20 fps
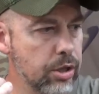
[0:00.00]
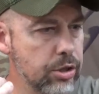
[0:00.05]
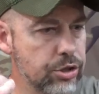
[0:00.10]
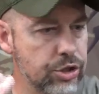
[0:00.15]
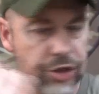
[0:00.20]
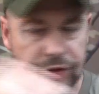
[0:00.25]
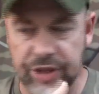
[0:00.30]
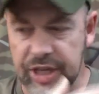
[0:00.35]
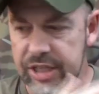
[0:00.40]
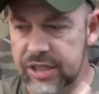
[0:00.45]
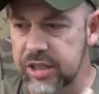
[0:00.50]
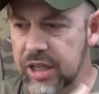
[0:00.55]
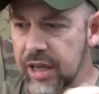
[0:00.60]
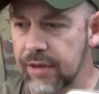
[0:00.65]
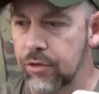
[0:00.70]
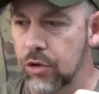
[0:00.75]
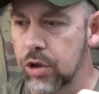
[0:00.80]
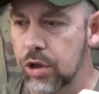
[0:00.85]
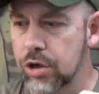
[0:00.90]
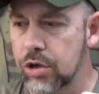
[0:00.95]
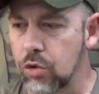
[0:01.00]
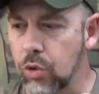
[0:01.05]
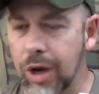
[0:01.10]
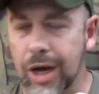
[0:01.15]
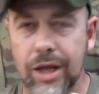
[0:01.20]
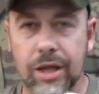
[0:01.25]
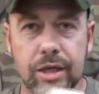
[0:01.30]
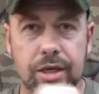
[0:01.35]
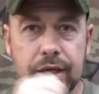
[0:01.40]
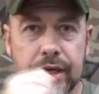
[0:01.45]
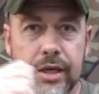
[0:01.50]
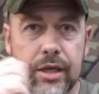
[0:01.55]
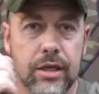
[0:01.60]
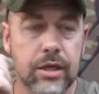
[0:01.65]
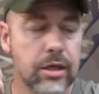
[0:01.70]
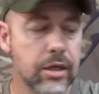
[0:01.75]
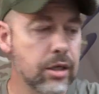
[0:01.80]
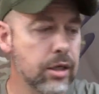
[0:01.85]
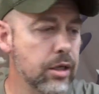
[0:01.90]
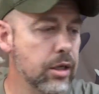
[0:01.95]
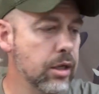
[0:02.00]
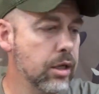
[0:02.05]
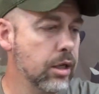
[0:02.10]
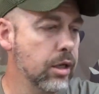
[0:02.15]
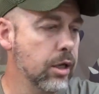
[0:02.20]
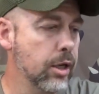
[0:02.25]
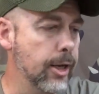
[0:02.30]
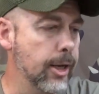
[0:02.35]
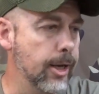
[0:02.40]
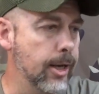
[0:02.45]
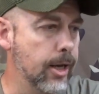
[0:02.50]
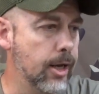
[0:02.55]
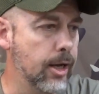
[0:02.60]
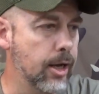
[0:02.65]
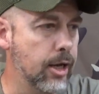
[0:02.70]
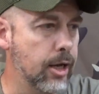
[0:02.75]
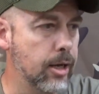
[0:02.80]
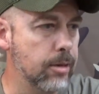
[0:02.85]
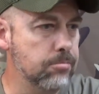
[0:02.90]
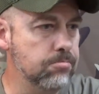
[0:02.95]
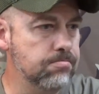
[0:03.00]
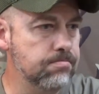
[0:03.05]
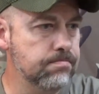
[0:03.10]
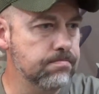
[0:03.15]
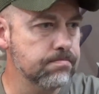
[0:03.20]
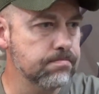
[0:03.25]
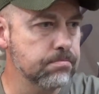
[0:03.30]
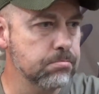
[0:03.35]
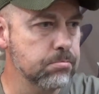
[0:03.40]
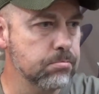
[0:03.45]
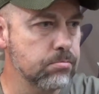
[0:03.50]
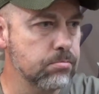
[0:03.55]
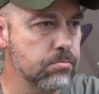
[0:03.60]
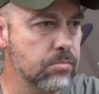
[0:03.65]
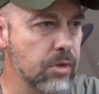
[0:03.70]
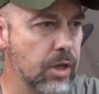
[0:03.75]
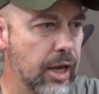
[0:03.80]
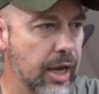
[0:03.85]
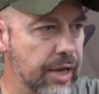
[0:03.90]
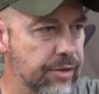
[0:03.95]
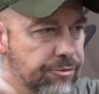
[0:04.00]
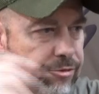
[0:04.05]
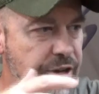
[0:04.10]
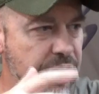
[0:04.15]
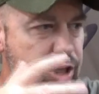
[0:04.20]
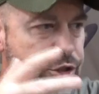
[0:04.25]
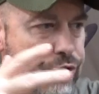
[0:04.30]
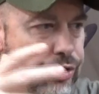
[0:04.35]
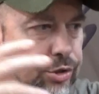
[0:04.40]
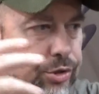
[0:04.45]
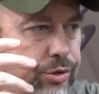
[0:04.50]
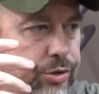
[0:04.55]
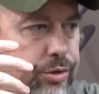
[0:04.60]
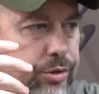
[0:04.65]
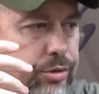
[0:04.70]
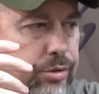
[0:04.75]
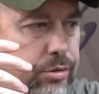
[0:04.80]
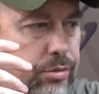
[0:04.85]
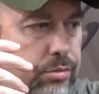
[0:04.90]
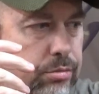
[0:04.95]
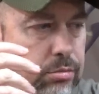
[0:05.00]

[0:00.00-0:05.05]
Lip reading: to this level of quality and features